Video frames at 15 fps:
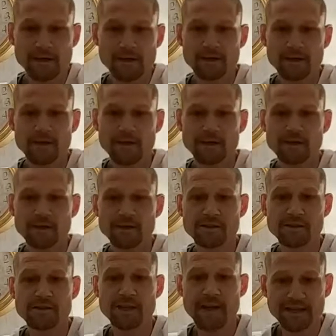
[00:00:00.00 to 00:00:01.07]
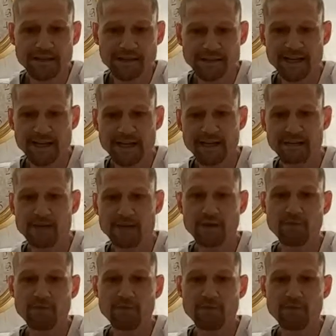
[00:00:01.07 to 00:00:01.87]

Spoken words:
that the said disease